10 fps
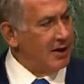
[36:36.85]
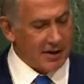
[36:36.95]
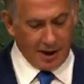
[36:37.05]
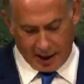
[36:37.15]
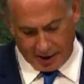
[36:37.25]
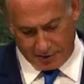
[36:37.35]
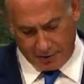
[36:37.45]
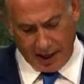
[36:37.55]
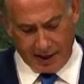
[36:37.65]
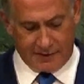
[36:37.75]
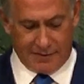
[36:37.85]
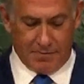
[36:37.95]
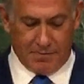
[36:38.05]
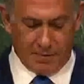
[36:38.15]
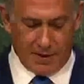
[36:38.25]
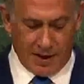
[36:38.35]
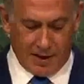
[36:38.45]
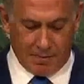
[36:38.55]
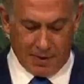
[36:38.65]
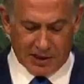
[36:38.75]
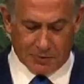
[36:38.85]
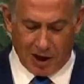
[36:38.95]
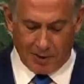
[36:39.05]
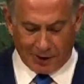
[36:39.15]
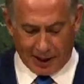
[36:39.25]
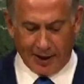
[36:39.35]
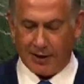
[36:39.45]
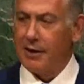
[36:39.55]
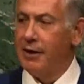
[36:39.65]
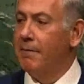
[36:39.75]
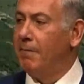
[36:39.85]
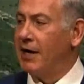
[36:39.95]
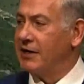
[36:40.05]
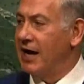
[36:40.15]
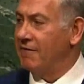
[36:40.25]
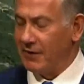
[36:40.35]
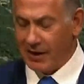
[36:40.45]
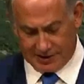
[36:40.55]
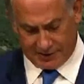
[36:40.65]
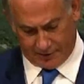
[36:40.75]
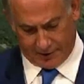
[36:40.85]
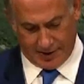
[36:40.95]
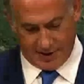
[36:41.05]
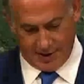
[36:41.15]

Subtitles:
the late, great baseball player and part-time philosopher,